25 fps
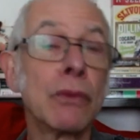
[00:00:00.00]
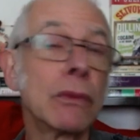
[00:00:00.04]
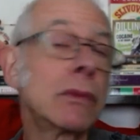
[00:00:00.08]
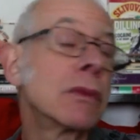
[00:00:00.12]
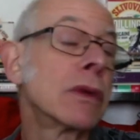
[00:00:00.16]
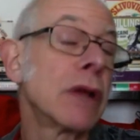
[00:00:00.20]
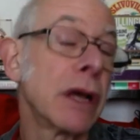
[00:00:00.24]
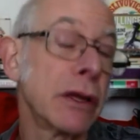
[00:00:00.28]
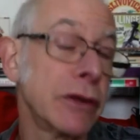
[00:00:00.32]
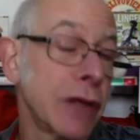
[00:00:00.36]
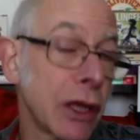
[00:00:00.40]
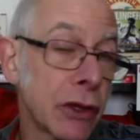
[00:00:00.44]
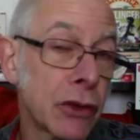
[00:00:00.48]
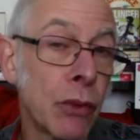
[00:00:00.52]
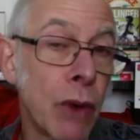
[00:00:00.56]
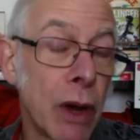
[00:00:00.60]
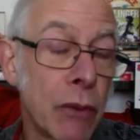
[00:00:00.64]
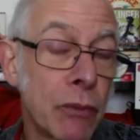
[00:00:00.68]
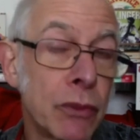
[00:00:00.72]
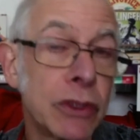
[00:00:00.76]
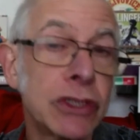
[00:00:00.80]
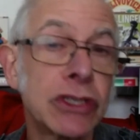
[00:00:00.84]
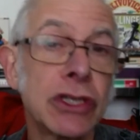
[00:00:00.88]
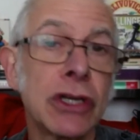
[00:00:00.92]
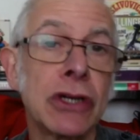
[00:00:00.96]
another one
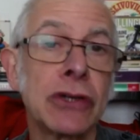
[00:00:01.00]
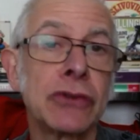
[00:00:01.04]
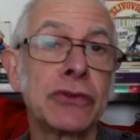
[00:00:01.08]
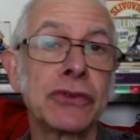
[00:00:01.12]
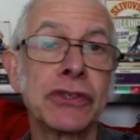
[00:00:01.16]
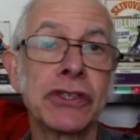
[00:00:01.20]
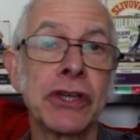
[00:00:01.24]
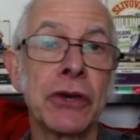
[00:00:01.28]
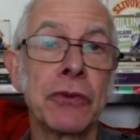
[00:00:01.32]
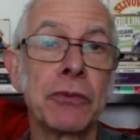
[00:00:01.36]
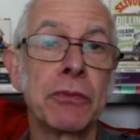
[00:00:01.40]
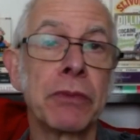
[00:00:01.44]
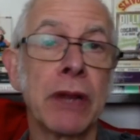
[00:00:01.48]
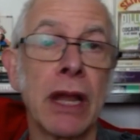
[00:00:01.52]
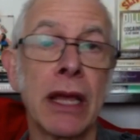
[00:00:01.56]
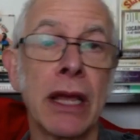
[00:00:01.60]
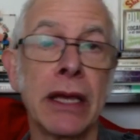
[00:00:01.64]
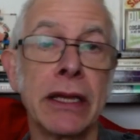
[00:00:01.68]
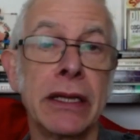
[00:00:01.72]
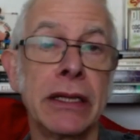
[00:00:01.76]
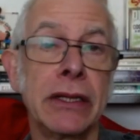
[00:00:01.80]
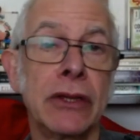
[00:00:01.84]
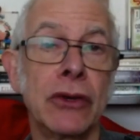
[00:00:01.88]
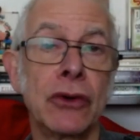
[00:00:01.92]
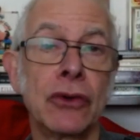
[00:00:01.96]
which I also
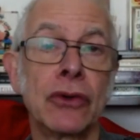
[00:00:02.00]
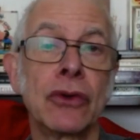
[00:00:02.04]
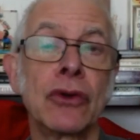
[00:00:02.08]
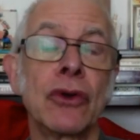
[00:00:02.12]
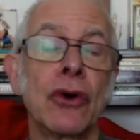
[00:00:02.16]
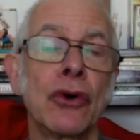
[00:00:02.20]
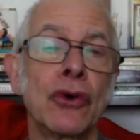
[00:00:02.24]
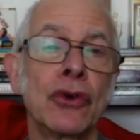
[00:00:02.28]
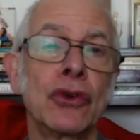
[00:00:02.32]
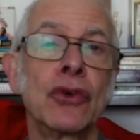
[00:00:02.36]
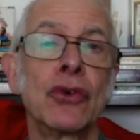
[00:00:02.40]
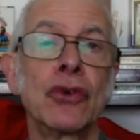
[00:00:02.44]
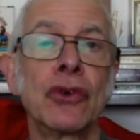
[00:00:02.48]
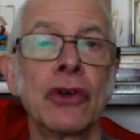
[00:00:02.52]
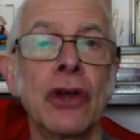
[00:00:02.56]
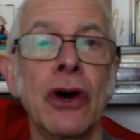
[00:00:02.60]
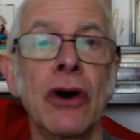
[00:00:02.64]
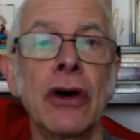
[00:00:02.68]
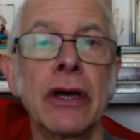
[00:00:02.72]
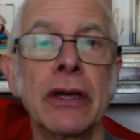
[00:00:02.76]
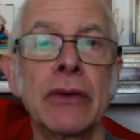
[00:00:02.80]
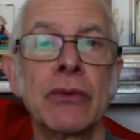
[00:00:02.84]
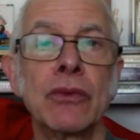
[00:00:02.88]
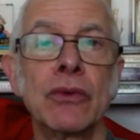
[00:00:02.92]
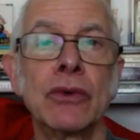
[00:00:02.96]
played on your
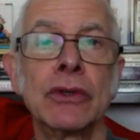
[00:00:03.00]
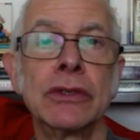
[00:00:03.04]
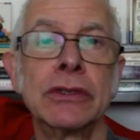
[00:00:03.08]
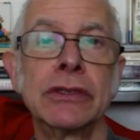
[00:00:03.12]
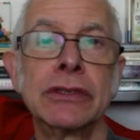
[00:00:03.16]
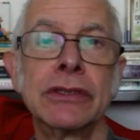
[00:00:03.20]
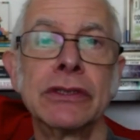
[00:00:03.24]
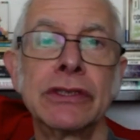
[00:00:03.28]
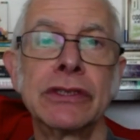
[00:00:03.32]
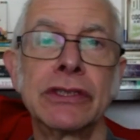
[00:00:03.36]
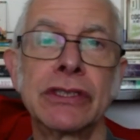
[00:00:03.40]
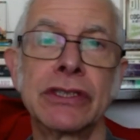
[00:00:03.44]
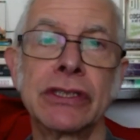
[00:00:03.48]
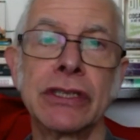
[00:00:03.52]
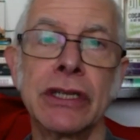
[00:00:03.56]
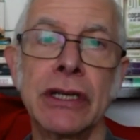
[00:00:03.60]
night was